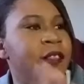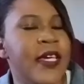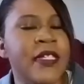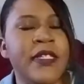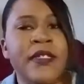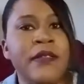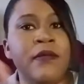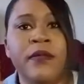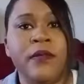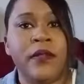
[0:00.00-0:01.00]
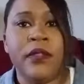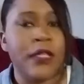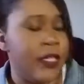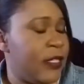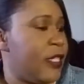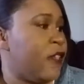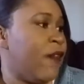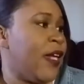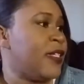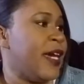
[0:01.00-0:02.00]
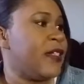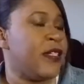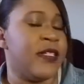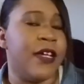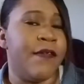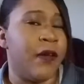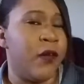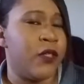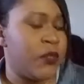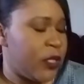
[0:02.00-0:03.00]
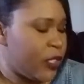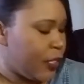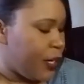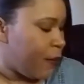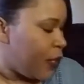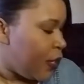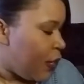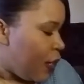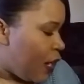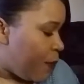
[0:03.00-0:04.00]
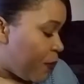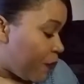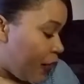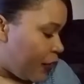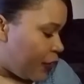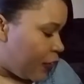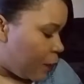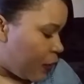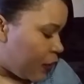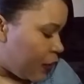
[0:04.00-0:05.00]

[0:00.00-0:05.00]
This is fantastic stuff. I won't switch it up if I can help